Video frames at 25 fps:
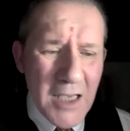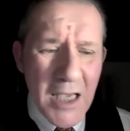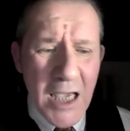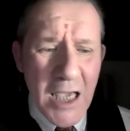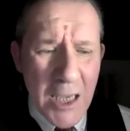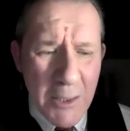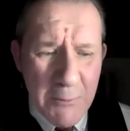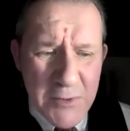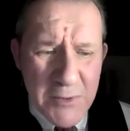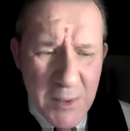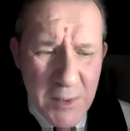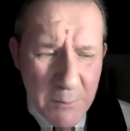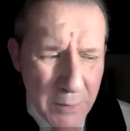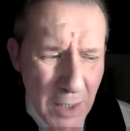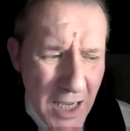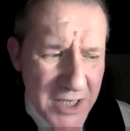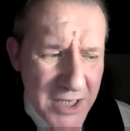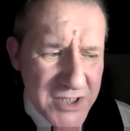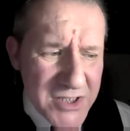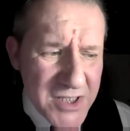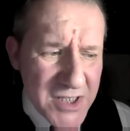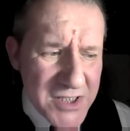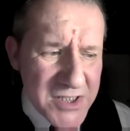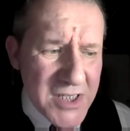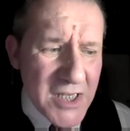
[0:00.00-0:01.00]
He was
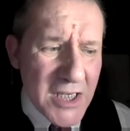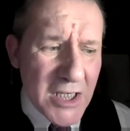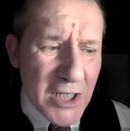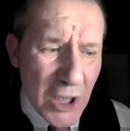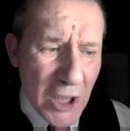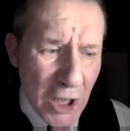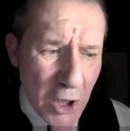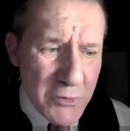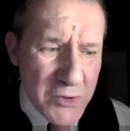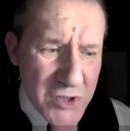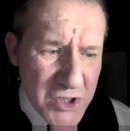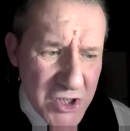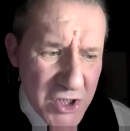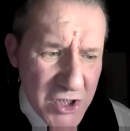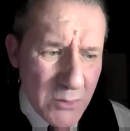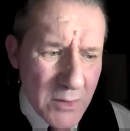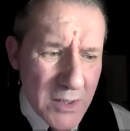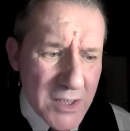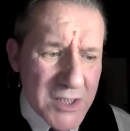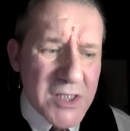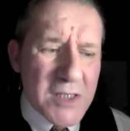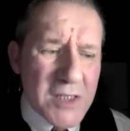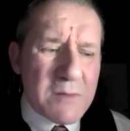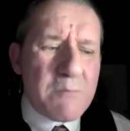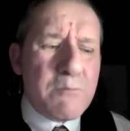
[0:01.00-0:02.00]
obliged to sit close to
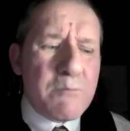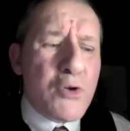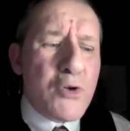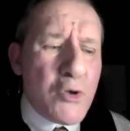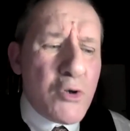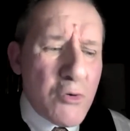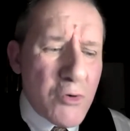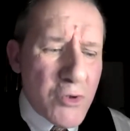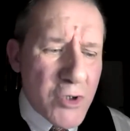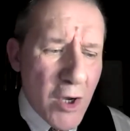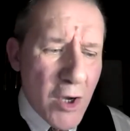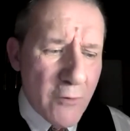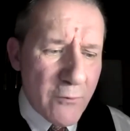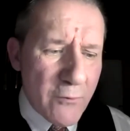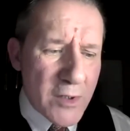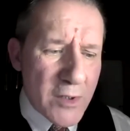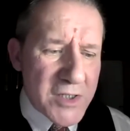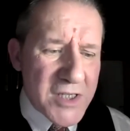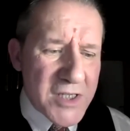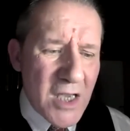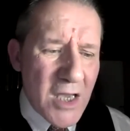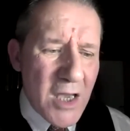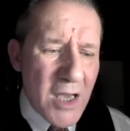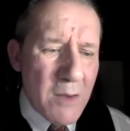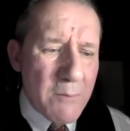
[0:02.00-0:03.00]
it and brood over it
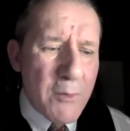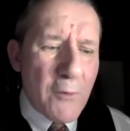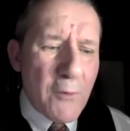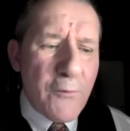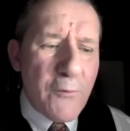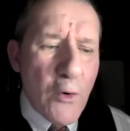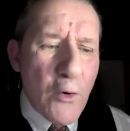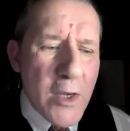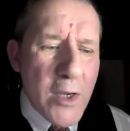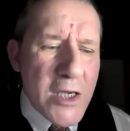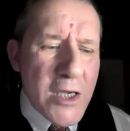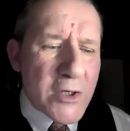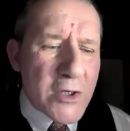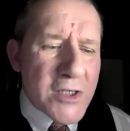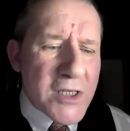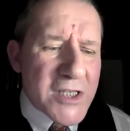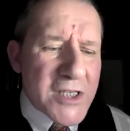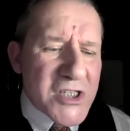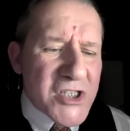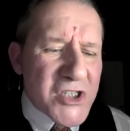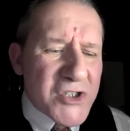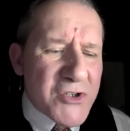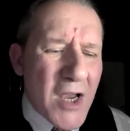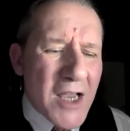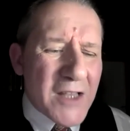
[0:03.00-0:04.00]
before he could
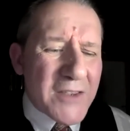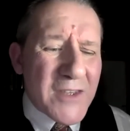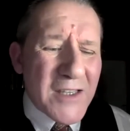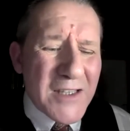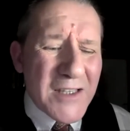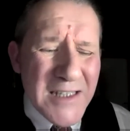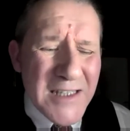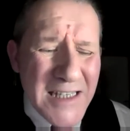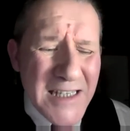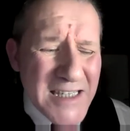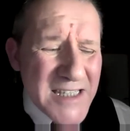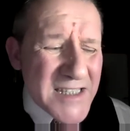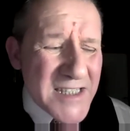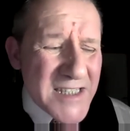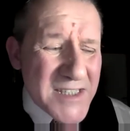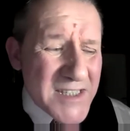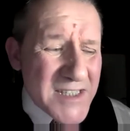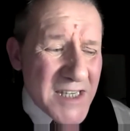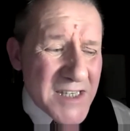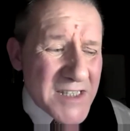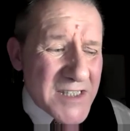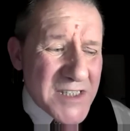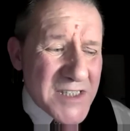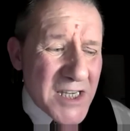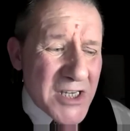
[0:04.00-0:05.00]
extract the least
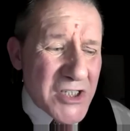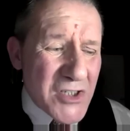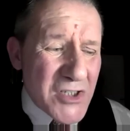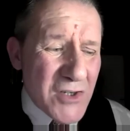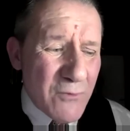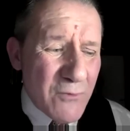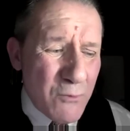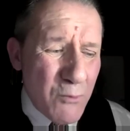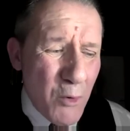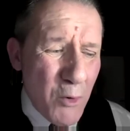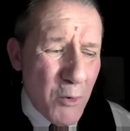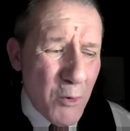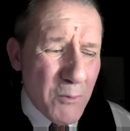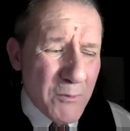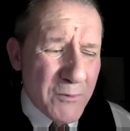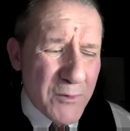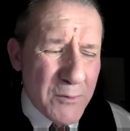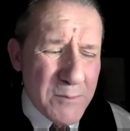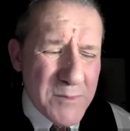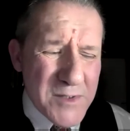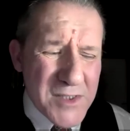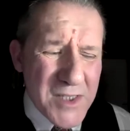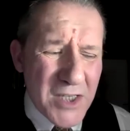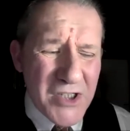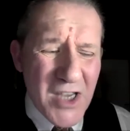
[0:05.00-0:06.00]
sensation of warmth
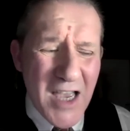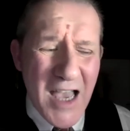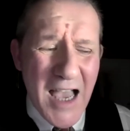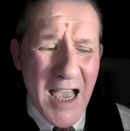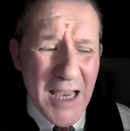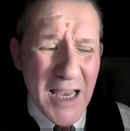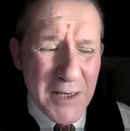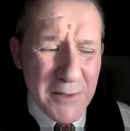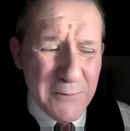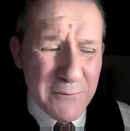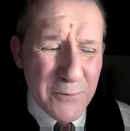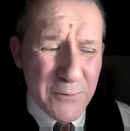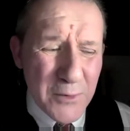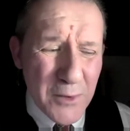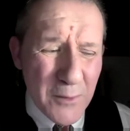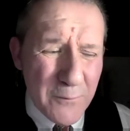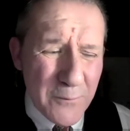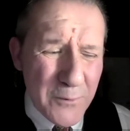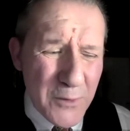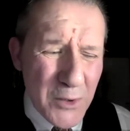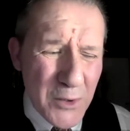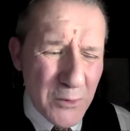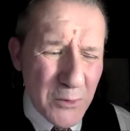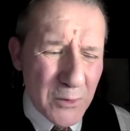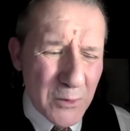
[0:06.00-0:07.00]
from such a handful of
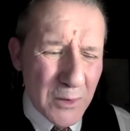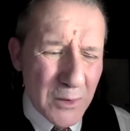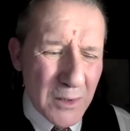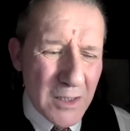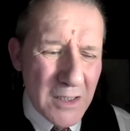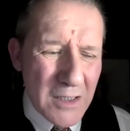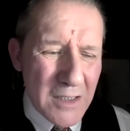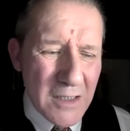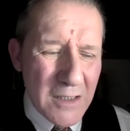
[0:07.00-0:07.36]
fuel.